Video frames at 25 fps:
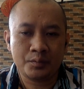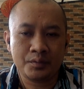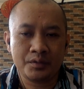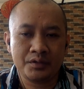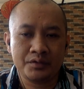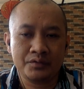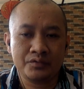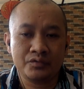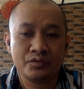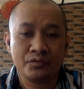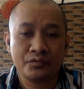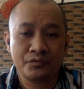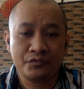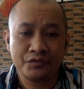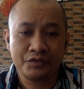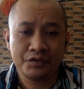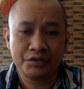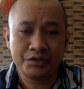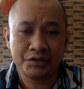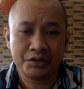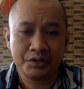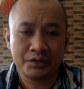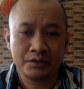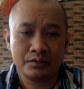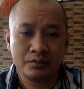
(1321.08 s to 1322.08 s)

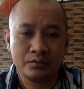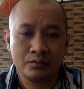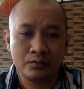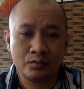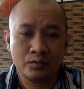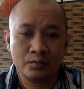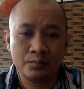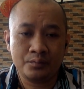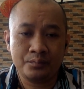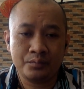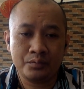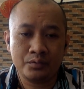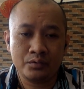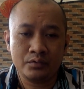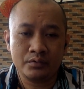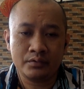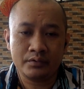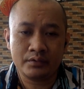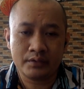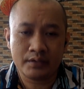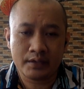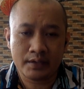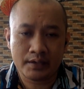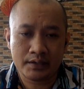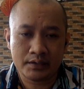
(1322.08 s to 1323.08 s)
sufficient to pull
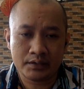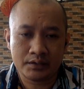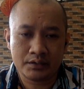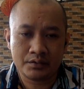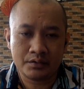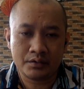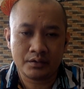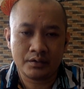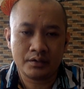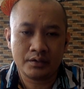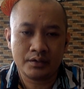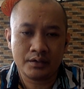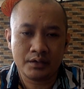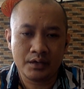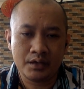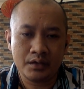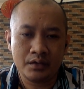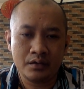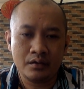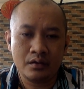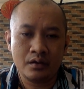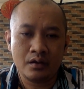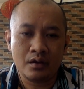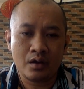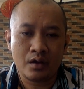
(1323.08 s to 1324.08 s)
debt
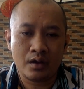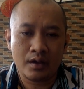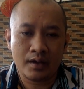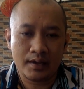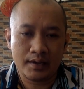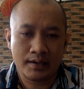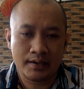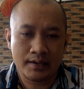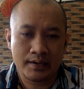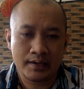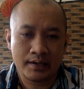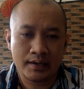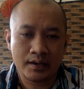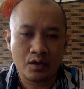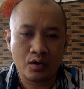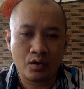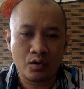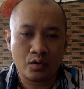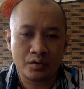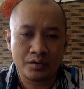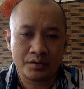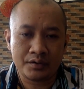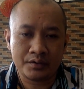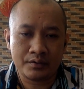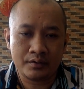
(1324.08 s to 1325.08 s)
in an
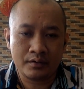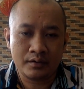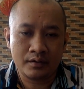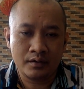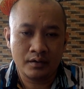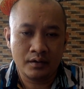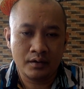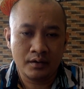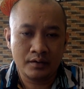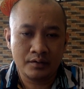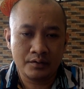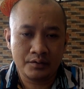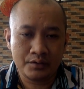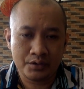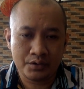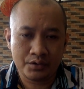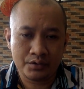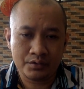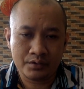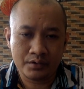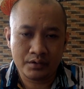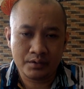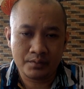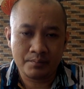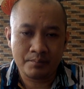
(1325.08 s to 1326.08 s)

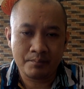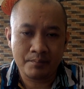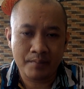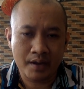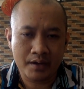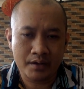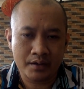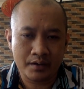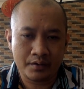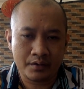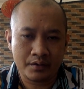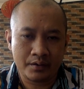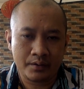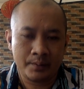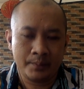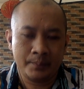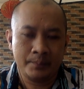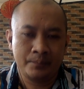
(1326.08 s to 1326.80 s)
orderly manner